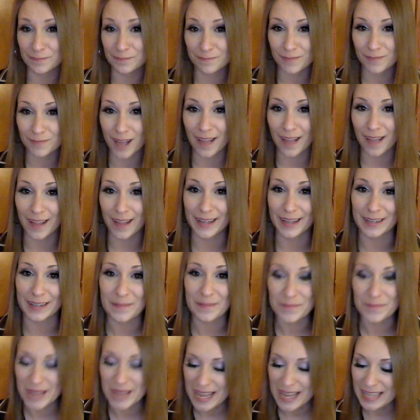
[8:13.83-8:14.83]
I like
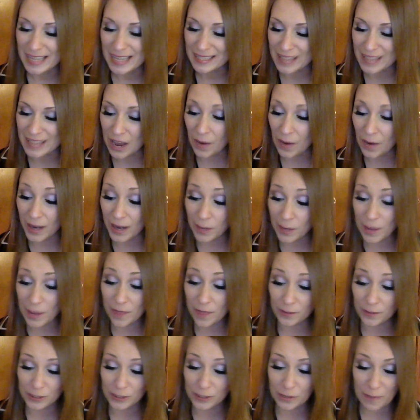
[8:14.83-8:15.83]
it. So anyway,
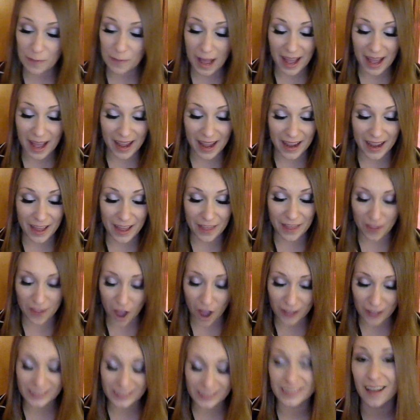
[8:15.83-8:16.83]
those are my
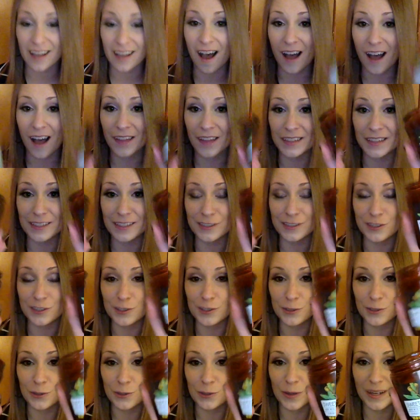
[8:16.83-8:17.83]
thoughts on these
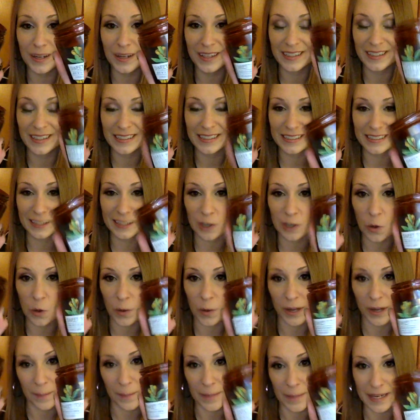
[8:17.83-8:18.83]
new single
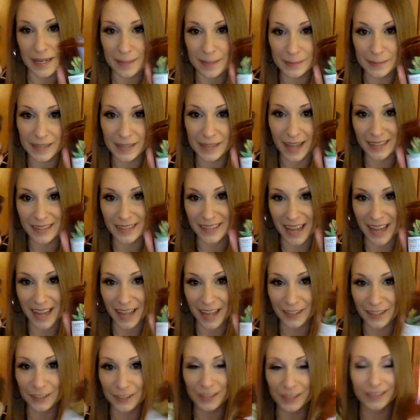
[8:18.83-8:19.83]
wick medium-sized
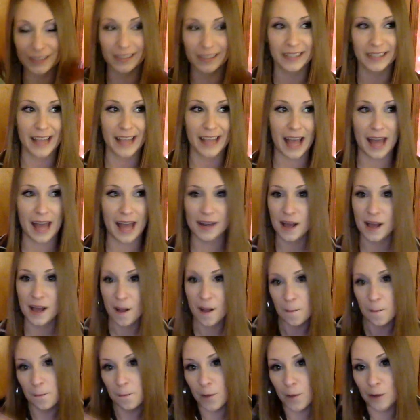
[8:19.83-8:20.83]
candles. Again,
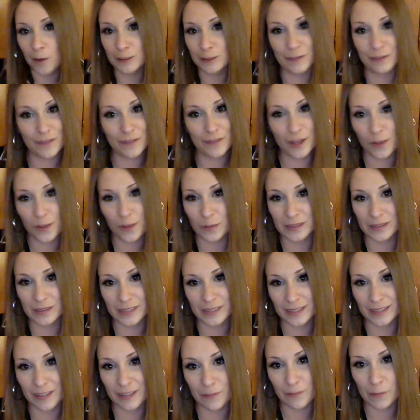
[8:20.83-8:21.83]
most of the other ones
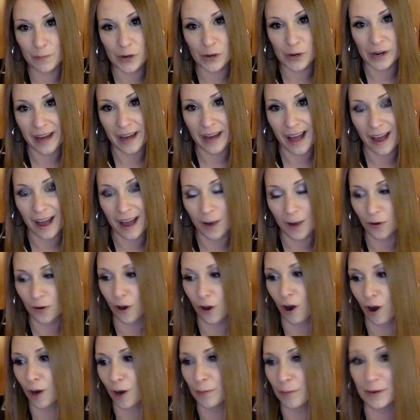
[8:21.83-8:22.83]
that they've put out
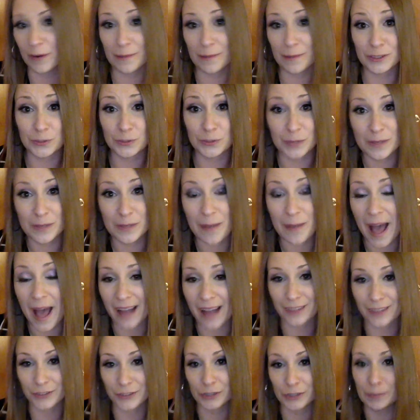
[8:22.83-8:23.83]
are pretty much
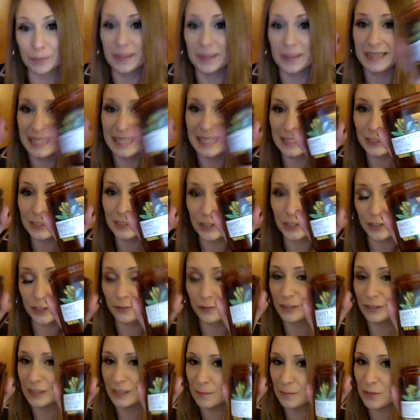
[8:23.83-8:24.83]
repackages, but these two
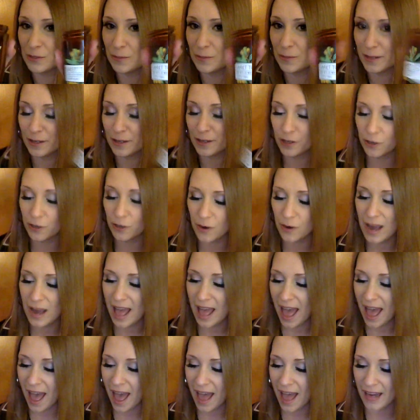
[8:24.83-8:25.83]
seem to be new,
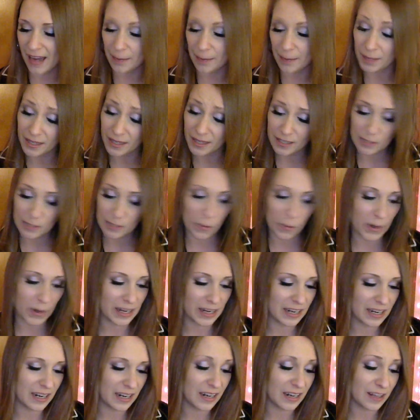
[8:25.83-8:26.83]
and I'm not
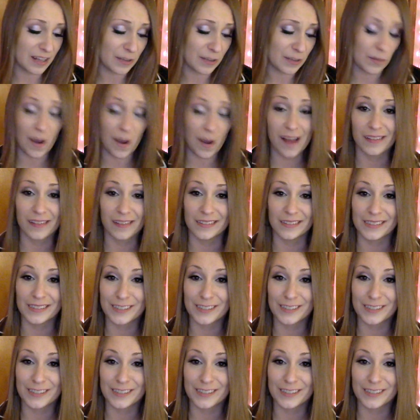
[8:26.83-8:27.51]
disappointed in either one.